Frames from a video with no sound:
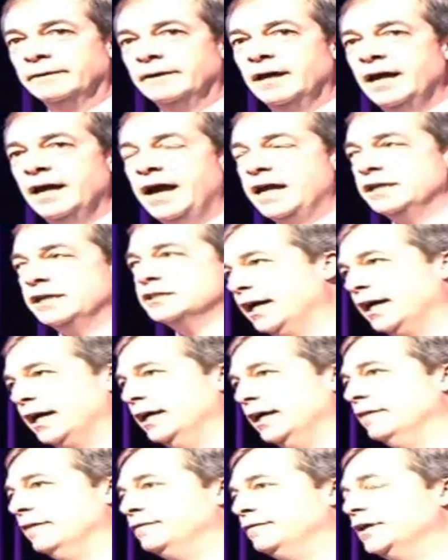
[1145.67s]
He
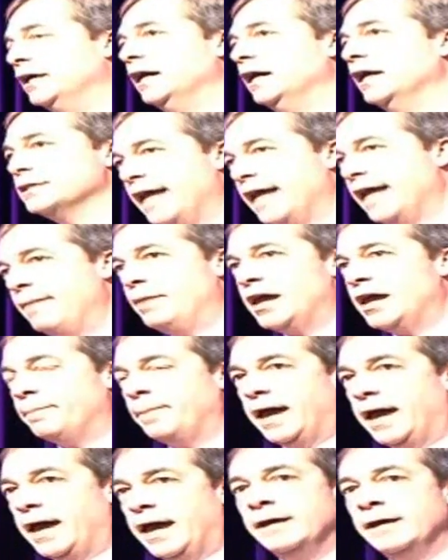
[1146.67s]
served as an
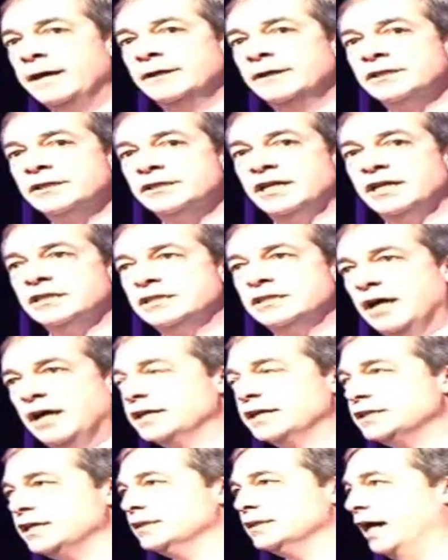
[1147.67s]
MEP since
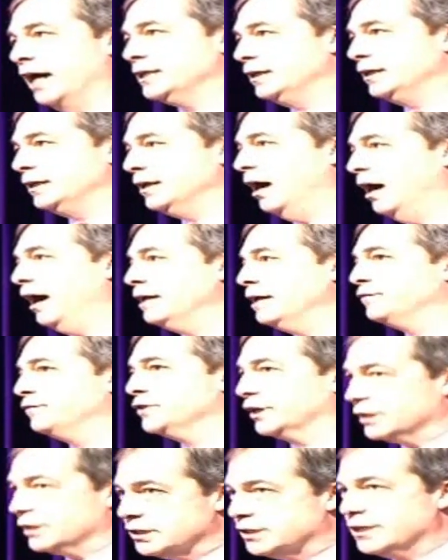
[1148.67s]
1999 for the
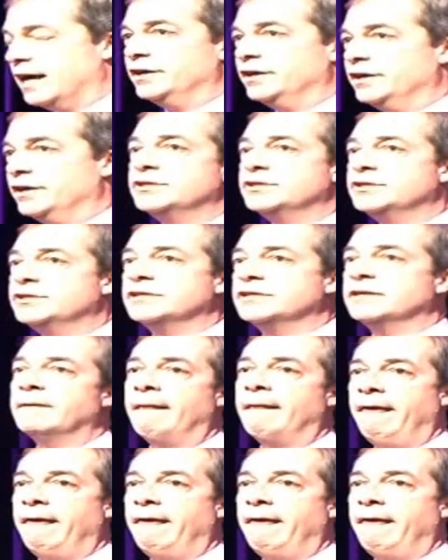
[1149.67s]
Conservatives.